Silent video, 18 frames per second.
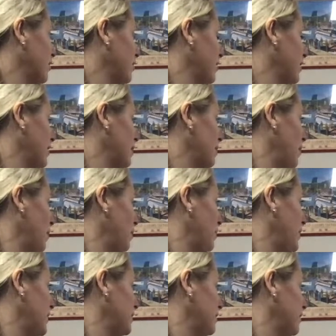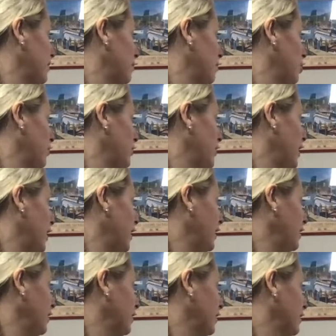you thinking about pizza and a movie
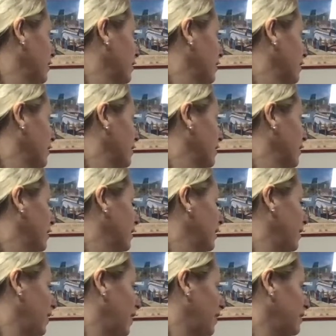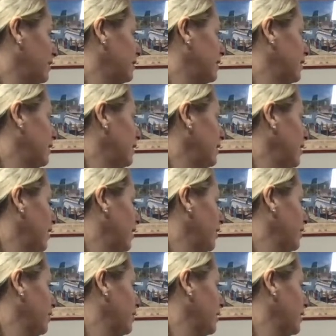night? Mm-hmm. Kingston,
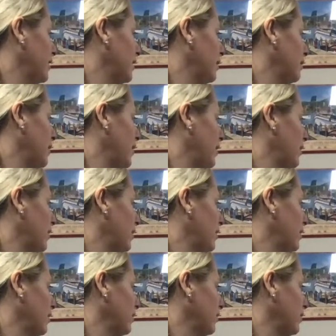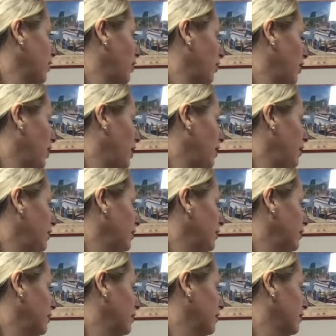are you thinking about yoga?
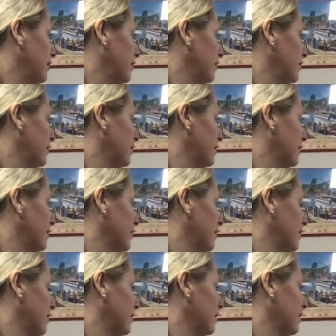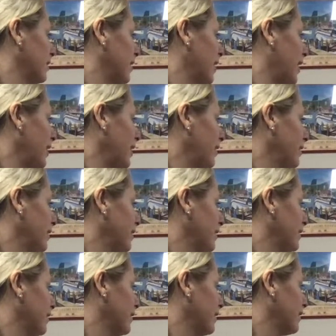Yes. Okay. And
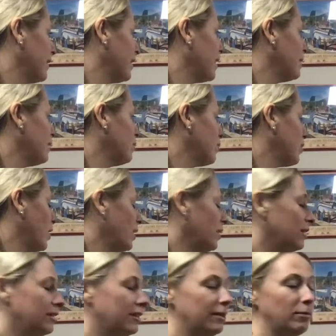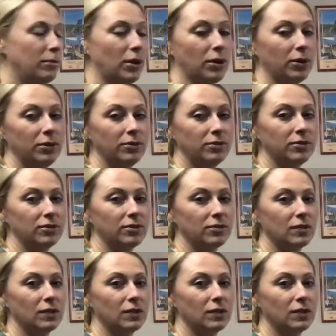broccoli. And broccoli pose.